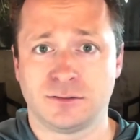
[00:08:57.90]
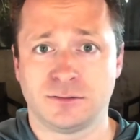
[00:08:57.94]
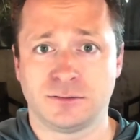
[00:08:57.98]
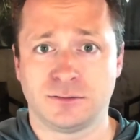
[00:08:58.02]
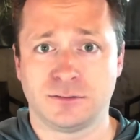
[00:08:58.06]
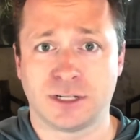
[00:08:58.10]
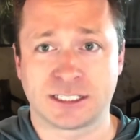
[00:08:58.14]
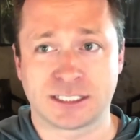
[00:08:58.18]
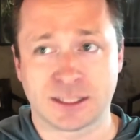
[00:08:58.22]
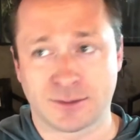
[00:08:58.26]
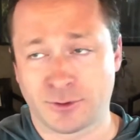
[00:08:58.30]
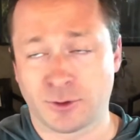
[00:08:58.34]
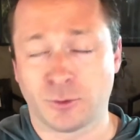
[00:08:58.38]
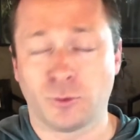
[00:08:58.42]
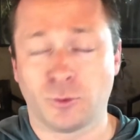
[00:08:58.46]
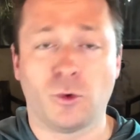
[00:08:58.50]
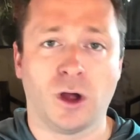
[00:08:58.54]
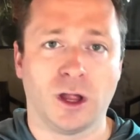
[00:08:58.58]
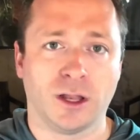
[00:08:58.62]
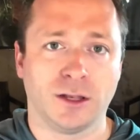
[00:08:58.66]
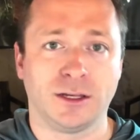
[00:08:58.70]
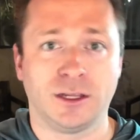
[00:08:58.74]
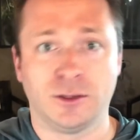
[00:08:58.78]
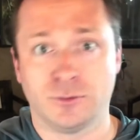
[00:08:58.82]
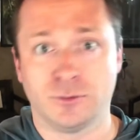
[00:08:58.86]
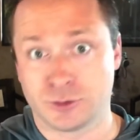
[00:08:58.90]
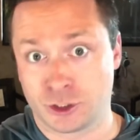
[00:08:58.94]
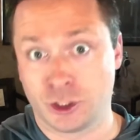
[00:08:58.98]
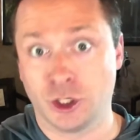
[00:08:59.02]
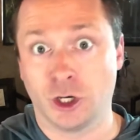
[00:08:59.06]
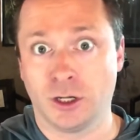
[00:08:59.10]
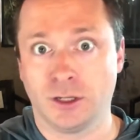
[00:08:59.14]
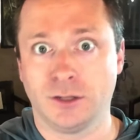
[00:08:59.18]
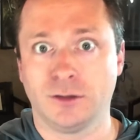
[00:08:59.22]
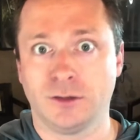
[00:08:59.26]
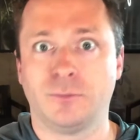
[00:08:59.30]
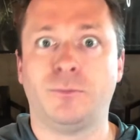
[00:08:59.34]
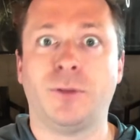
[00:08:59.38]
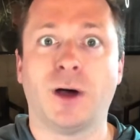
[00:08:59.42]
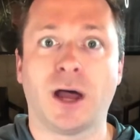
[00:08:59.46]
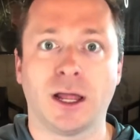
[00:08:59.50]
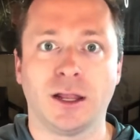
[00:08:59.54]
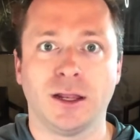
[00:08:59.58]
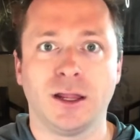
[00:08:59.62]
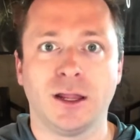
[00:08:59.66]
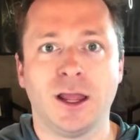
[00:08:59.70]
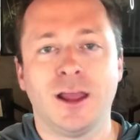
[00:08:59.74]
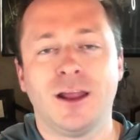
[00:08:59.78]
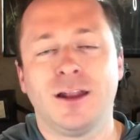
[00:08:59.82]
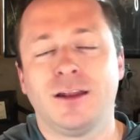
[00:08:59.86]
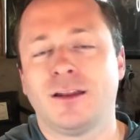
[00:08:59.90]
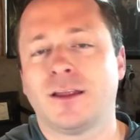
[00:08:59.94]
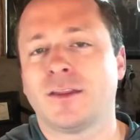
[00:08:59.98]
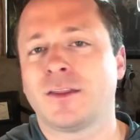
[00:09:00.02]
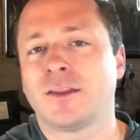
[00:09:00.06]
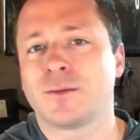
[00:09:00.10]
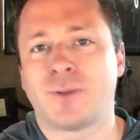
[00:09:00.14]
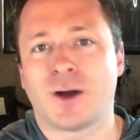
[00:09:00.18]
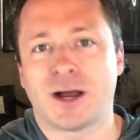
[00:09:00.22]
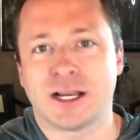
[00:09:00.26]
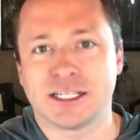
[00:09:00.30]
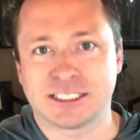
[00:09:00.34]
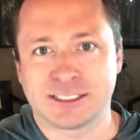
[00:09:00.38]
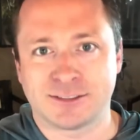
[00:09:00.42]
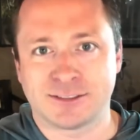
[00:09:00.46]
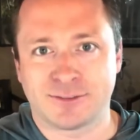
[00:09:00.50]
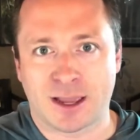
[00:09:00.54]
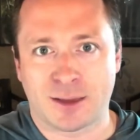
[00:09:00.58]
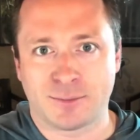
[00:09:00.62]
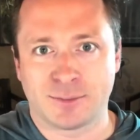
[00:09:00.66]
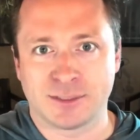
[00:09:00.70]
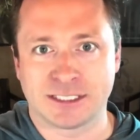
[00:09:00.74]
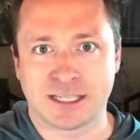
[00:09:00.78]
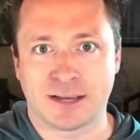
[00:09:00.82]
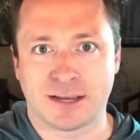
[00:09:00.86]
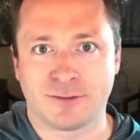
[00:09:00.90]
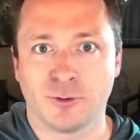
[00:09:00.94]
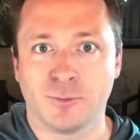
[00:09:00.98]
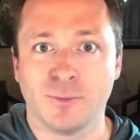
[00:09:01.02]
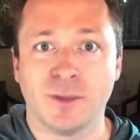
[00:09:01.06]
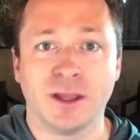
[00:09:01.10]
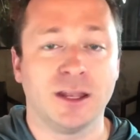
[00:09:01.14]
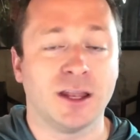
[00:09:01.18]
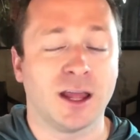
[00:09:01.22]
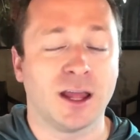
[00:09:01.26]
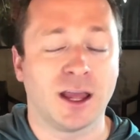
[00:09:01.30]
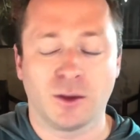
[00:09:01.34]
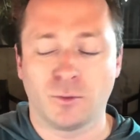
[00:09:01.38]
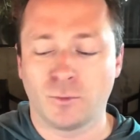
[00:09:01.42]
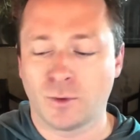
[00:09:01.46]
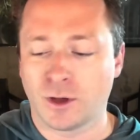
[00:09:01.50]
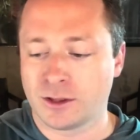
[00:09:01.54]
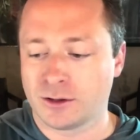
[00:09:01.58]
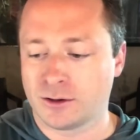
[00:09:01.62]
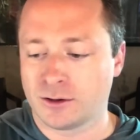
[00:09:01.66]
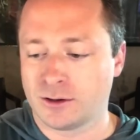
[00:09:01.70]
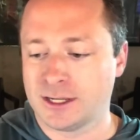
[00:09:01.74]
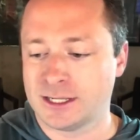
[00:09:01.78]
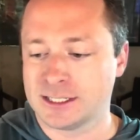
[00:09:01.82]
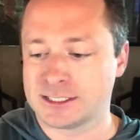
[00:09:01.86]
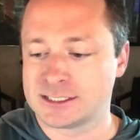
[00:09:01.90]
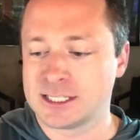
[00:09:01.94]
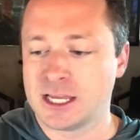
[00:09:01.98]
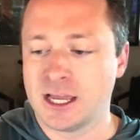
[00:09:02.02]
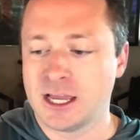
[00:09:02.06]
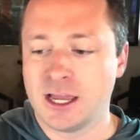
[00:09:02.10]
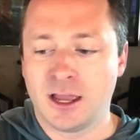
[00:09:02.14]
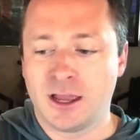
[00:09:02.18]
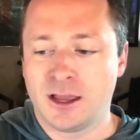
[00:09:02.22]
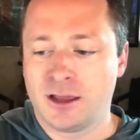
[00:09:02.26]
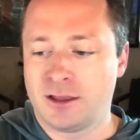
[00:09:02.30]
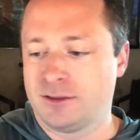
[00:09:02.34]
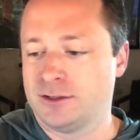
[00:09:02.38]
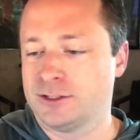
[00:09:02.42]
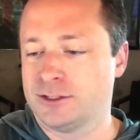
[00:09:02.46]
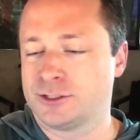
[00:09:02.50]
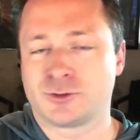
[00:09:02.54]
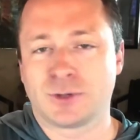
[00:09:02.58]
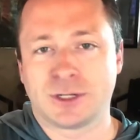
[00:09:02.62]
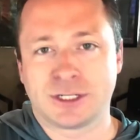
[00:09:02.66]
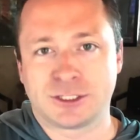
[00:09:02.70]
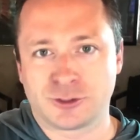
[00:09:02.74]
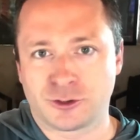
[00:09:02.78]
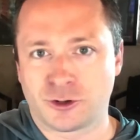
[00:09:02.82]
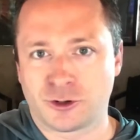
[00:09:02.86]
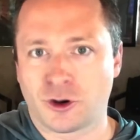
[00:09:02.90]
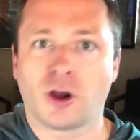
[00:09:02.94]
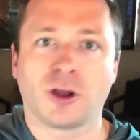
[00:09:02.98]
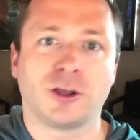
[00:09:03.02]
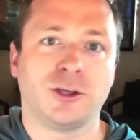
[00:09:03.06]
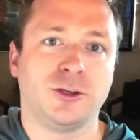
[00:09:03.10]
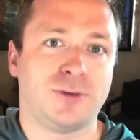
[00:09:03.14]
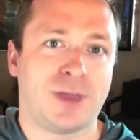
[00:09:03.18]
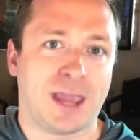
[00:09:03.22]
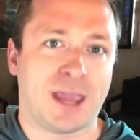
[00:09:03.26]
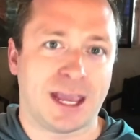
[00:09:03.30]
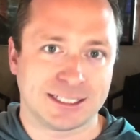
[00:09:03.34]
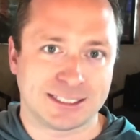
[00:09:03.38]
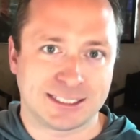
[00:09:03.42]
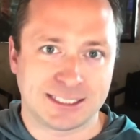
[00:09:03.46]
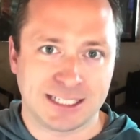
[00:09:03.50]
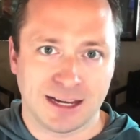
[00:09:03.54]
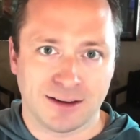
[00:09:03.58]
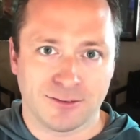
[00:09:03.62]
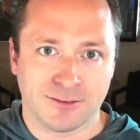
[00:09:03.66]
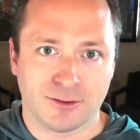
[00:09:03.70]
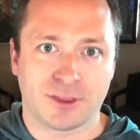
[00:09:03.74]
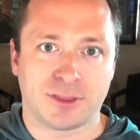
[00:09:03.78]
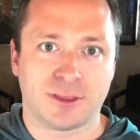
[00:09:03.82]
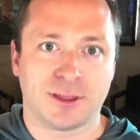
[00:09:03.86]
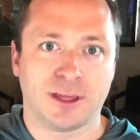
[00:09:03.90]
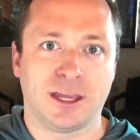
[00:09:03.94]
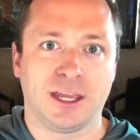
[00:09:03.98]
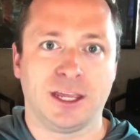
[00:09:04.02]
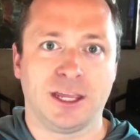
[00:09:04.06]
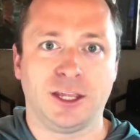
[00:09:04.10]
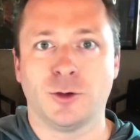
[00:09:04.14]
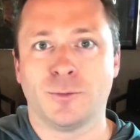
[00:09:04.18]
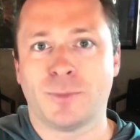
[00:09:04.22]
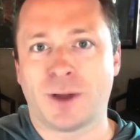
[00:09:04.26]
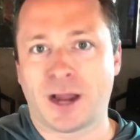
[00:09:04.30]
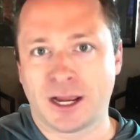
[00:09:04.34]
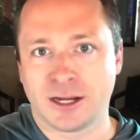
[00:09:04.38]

except the one. He was good. But nothing positive happens after midnight, whether it's the streets are dark, you can't see everything, you're by